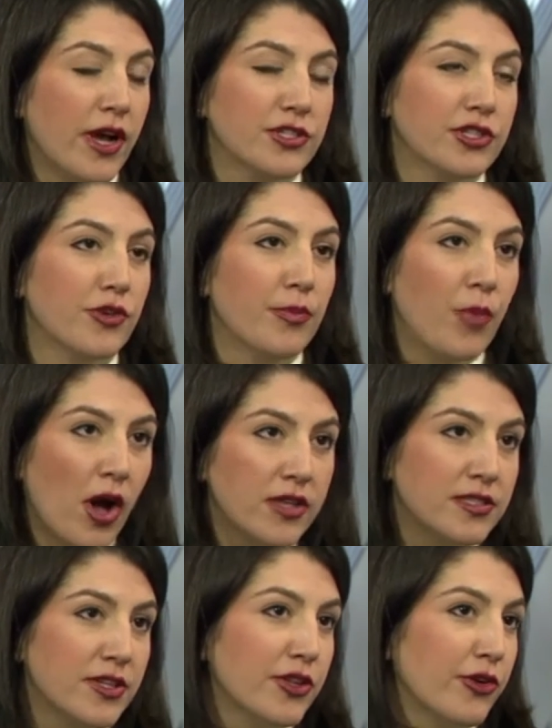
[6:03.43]
They're in
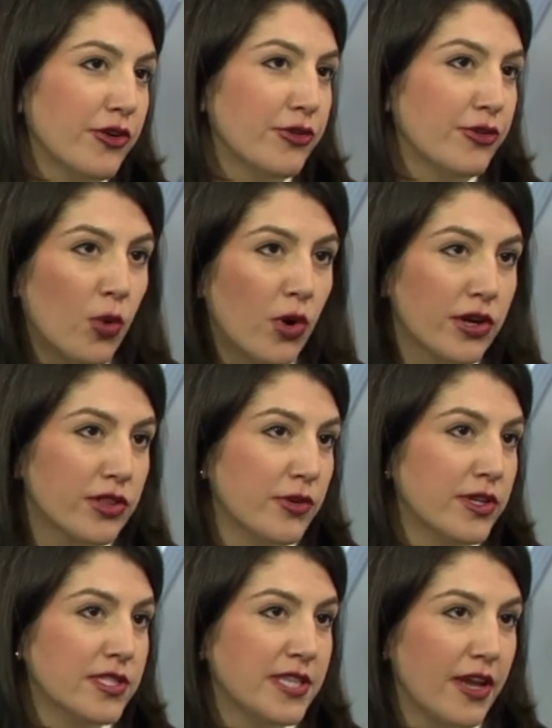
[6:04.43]
Boston, they're in New York, they're in
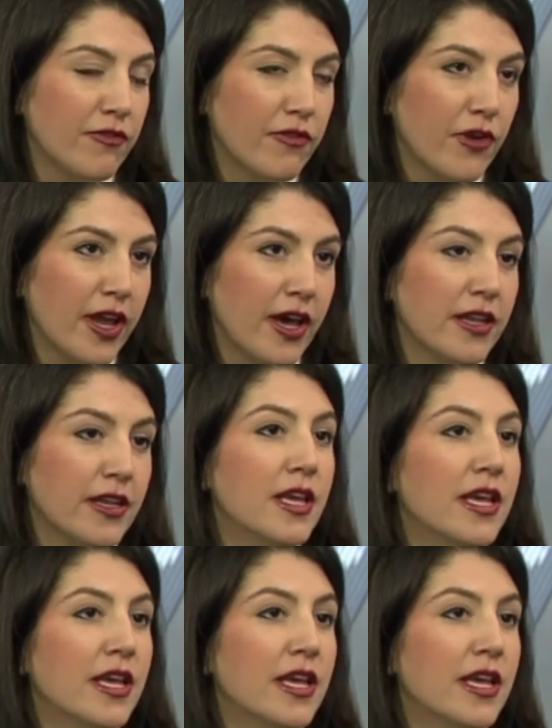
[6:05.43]
San Fran.